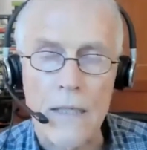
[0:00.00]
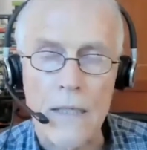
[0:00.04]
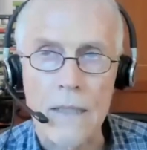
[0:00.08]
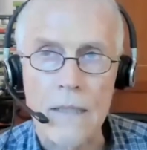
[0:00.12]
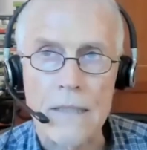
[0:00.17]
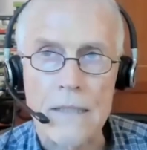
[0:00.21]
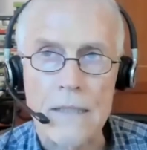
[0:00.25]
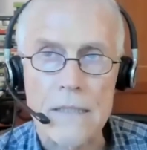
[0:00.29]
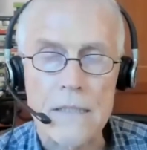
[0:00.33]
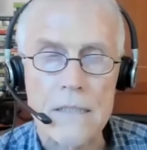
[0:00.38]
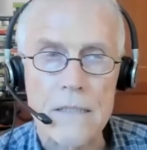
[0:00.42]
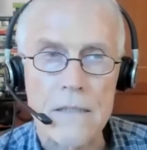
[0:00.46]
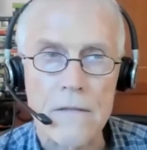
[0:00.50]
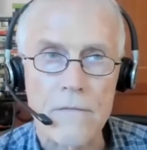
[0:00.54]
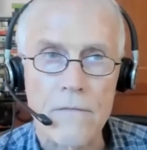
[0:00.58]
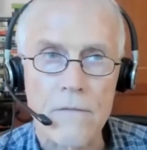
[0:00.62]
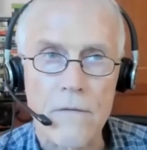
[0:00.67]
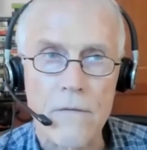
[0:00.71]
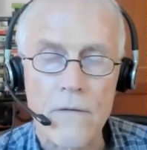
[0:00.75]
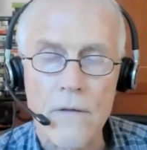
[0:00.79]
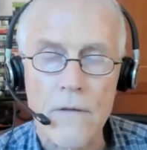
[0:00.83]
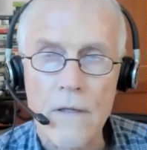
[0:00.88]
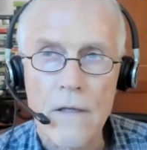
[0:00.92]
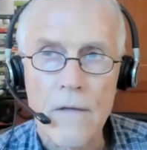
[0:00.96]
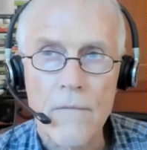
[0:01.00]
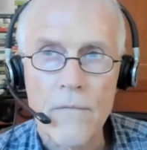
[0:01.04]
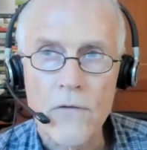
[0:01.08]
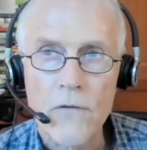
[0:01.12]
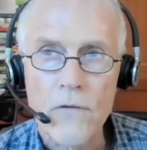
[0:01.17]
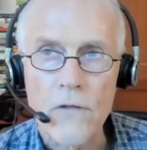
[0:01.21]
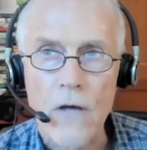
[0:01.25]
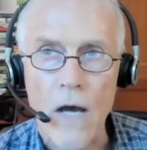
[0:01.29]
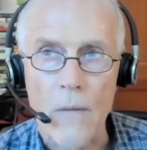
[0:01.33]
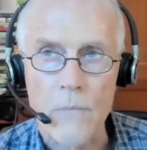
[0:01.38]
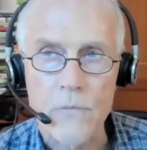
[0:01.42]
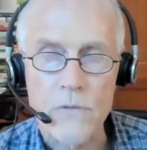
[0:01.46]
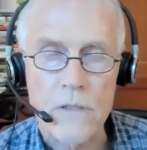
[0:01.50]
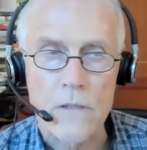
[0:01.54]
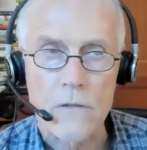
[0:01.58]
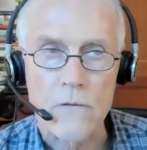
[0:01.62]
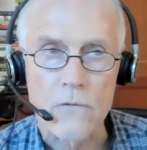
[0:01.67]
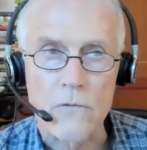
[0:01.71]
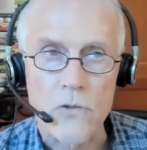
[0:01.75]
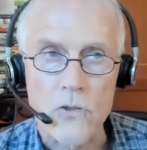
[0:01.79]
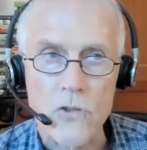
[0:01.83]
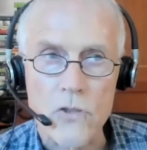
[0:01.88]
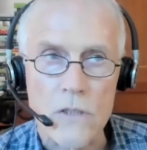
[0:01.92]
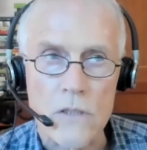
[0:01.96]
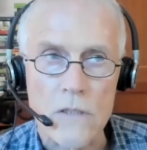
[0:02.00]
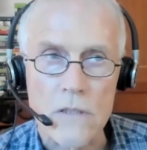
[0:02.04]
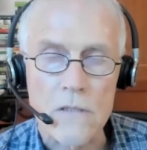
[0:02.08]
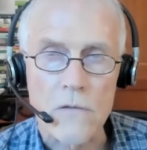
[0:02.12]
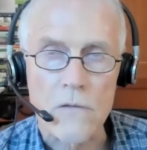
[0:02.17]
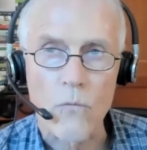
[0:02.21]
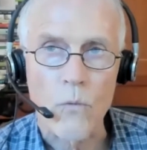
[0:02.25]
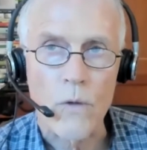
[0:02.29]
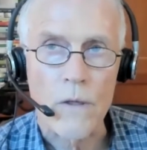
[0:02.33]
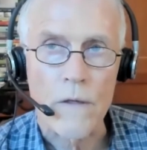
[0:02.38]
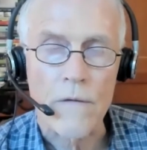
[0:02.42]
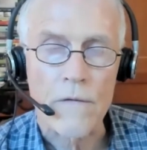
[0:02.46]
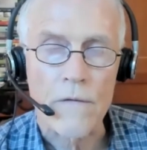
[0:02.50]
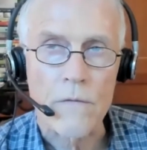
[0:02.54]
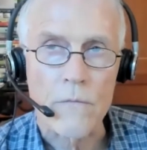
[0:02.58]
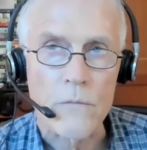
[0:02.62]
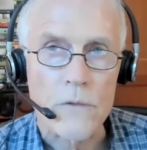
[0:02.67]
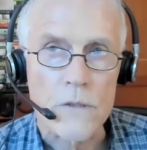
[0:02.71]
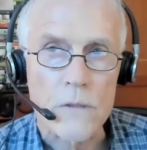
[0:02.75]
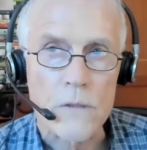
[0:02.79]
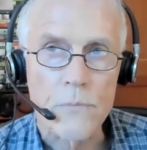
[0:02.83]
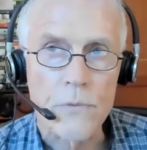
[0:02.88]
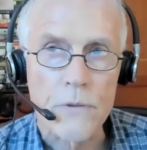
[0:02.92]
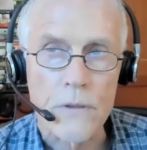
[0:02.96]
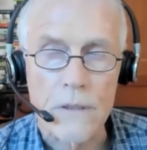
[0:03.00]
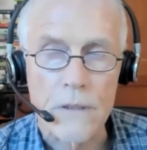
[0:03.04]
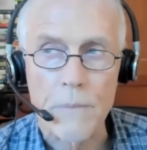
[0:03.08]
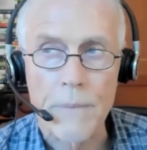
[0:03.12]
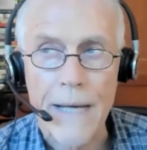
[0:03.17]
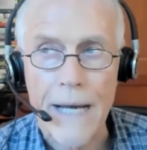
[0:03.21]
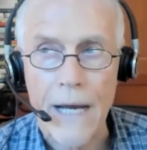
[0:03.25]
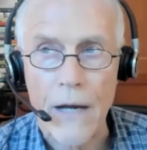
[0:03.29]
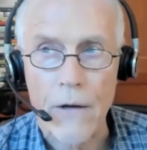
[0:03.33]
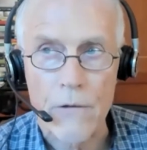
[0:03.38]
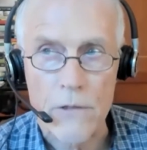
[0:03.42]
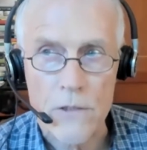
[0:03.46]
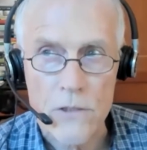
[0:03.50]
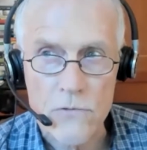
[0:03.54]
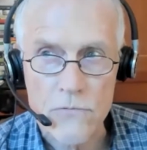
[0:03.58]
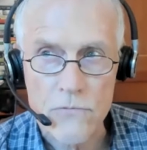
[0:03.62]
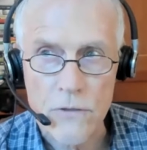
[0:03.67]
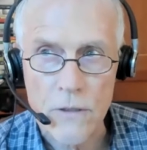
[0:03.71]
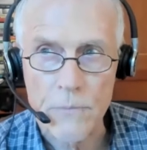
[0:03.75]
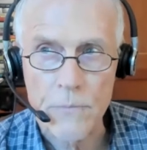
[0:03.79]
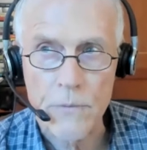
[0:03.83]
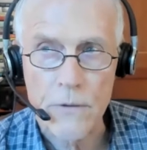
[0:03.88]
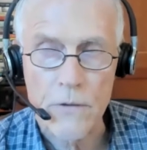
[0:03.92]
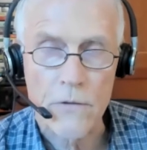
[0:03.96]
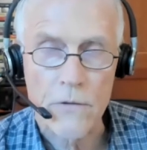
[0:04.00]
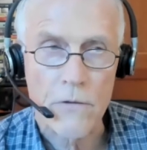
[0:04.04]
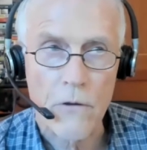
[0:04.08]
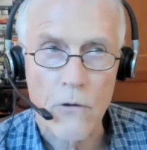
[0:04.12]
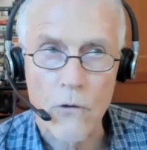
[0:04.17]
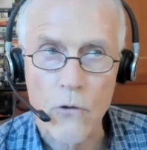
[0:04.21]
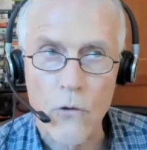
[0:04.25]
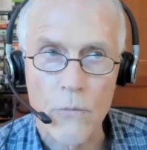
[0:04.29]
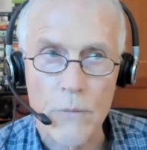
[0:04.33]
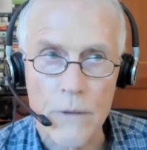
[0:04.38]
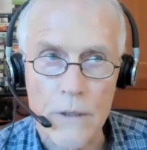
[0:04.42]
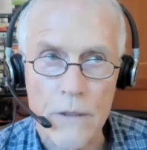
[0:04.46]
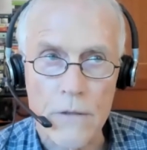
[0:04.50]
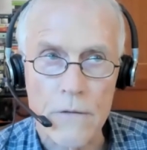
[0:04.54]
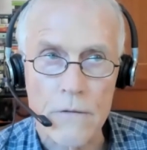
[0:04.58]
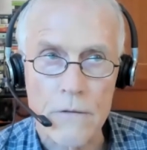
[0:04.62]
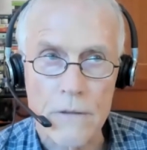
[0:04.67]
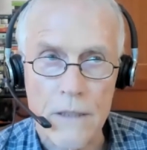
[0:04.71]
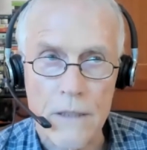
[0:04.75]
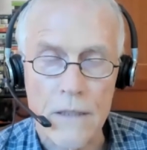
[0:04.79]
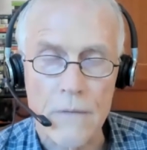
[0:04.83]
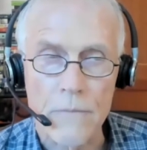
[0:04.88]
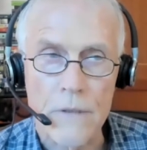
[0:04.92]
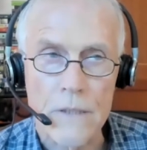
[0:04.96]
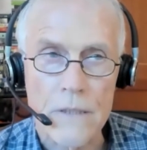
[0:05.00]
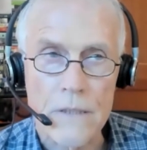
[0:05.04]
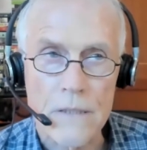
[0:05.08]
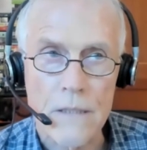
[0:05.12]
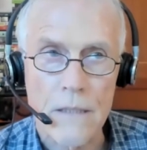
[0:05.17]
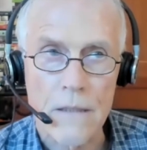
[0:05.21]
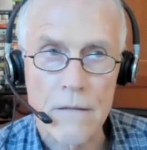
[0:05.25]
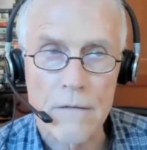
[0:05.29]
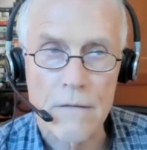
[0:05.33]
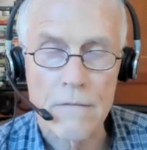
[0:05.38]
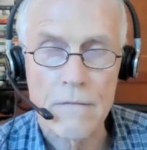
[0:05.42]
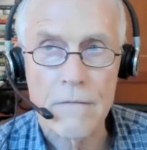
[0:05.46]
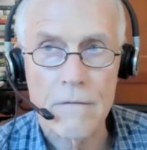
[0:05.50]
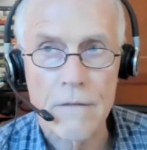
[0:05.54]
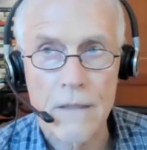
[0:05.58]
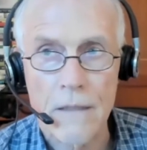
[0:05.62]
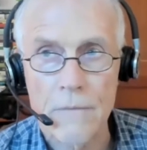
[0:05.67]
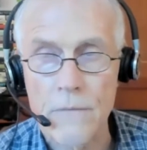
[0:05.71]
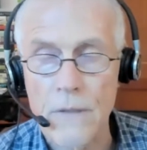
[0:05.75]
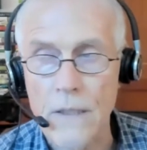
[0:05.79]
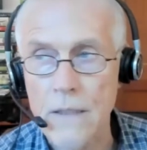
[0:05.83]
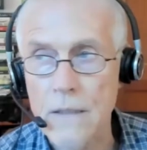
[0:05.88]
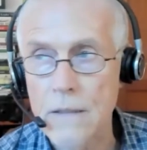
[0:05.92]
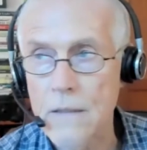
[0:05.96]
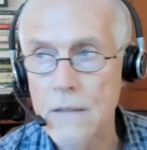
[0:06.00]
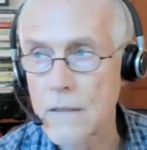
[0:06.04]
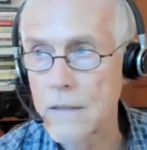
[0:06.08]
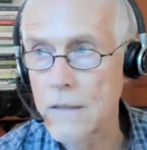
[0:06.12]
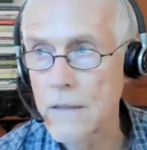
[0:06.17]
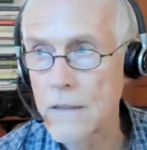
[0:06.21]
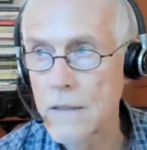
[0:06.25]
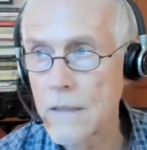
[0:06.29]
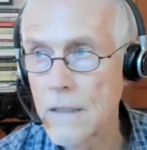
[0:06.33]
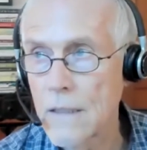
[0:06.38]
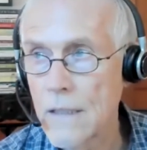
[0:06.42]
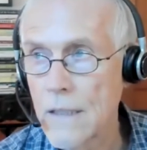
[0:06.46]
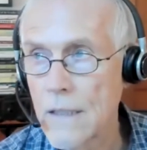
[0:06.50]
a list of top solutions, and one of them was put a power strip in your home entertainment center. I'm not kidding.